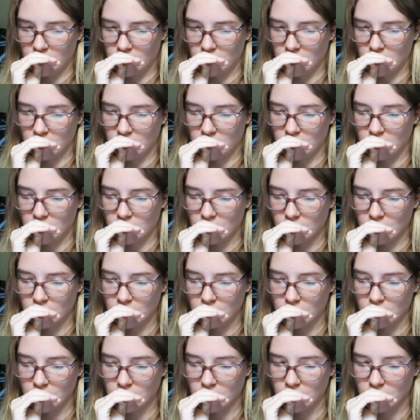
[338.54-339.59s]

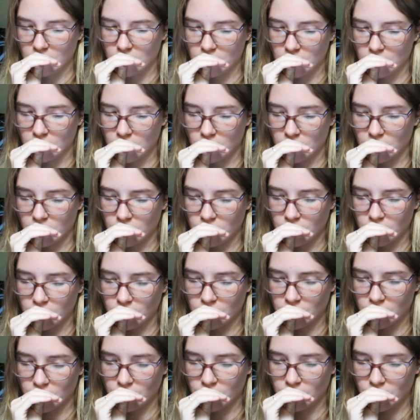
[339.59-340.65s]

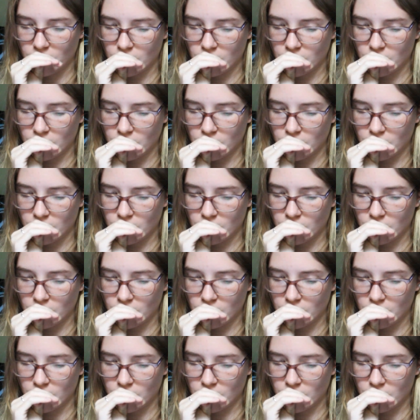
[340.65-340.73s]
[no speech]